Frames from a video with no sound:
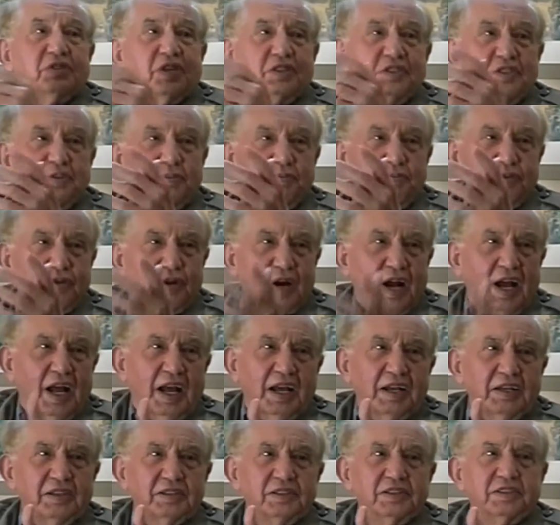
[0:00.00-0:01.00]
But it was such a
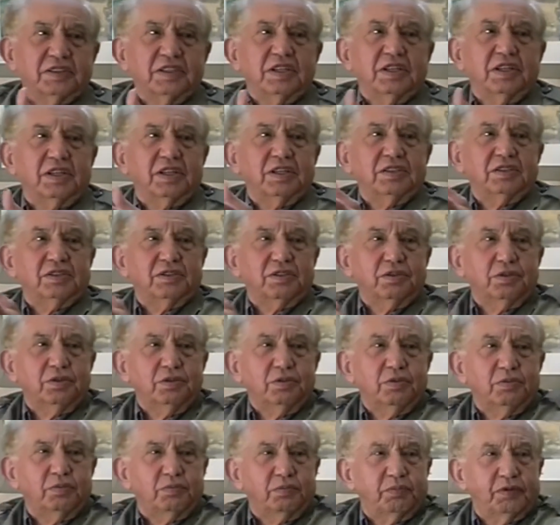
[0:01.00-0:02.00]
pride to see these
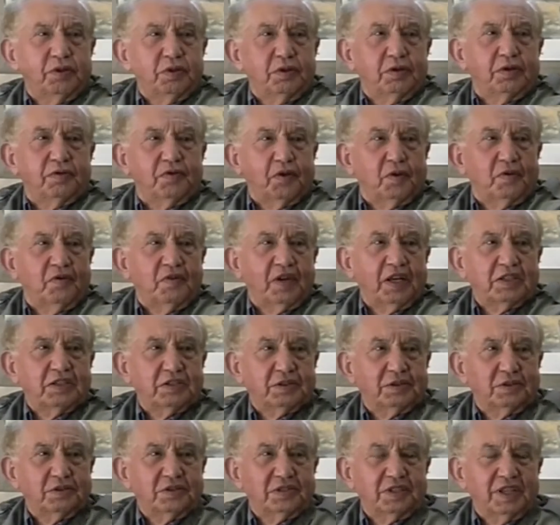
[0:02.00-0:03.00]
two beautiful
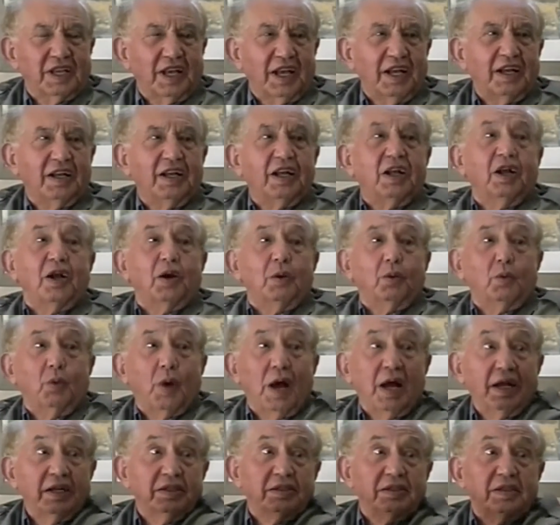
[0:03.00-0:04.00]
vessels there.
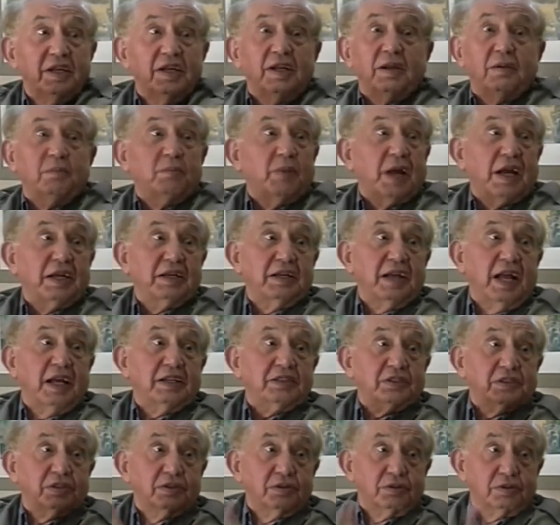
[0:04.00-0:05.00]
One by
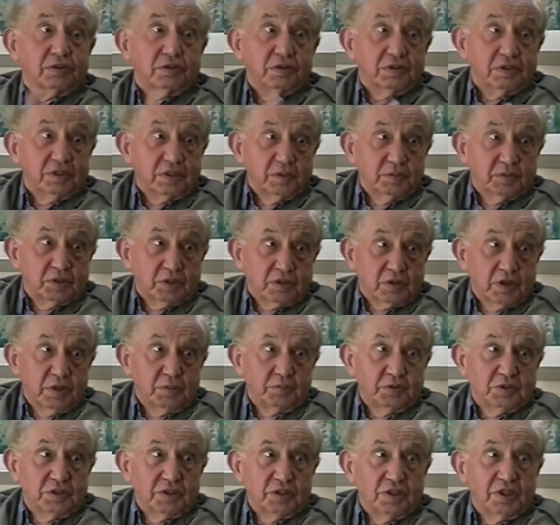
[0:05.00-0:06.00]
national
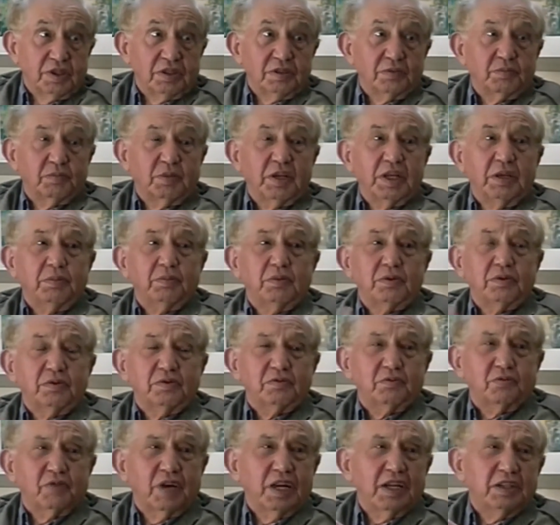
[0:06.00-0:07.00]
subscription,
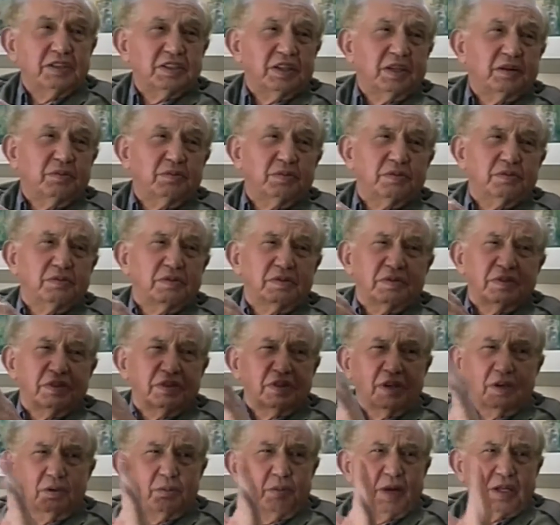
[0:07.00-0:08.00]
people raising
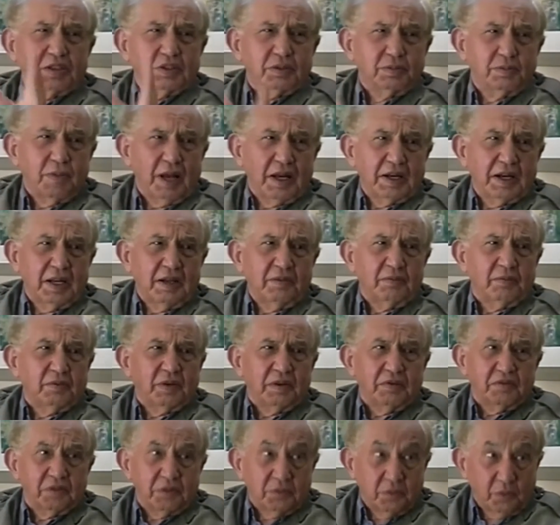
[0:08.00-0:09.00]
so much money,
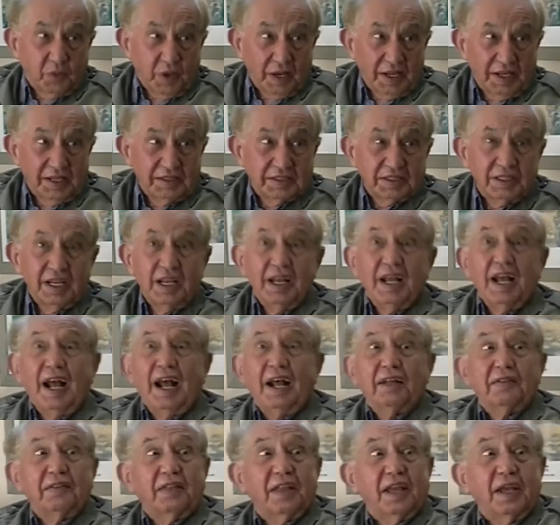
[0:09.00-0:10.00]
different ways,
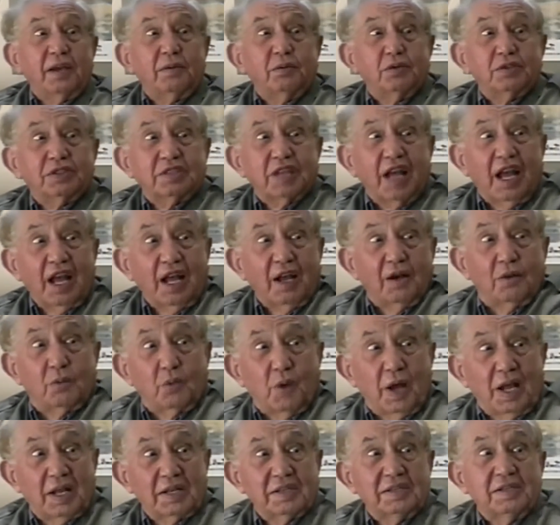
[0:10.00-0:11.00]
and there was
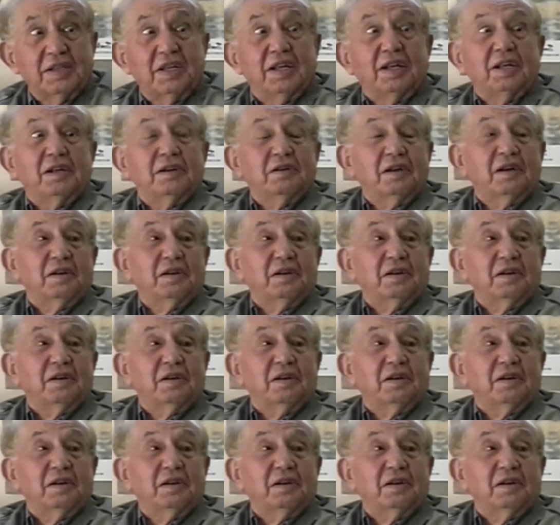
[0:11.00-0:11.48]
our one,